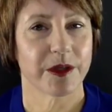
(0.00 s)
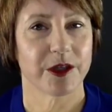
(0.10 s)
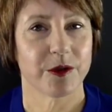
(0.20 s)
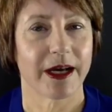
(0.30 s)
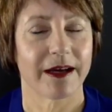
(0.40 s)
that
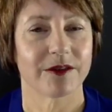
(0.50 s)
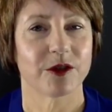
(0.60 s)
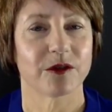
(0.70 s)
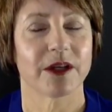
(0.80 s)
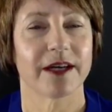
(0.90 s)
you have in
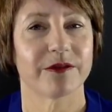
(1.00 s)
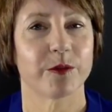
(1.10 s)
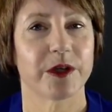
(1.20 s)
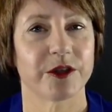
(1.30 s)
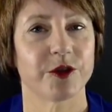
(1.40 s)
your life
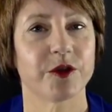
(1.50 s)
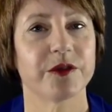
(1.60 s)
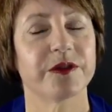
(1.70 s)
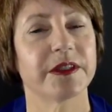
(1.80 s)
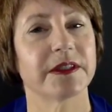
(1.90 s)
where you're
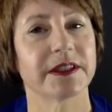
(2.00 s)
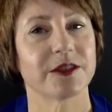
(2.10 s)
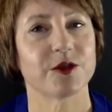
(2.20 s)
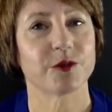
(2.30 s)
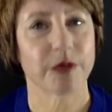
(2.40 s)

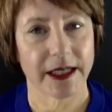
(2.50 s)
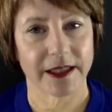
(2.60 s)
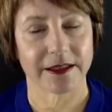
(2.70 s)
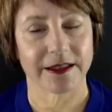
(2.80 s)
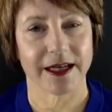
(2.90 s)
feeling
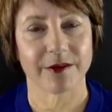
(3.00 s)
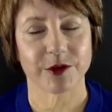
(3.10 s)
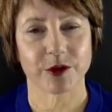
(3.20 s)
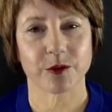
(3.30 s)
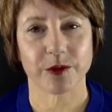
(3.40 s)
drained
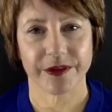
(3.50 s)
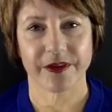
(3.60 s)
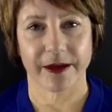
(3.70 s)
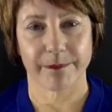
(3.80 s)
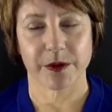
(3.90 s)
after you're with
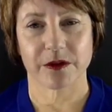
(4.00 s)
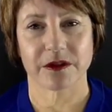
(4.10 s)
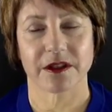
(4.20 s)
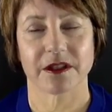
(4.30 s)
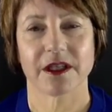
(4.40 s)
that
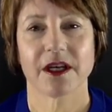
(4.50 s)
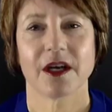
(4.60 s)
person,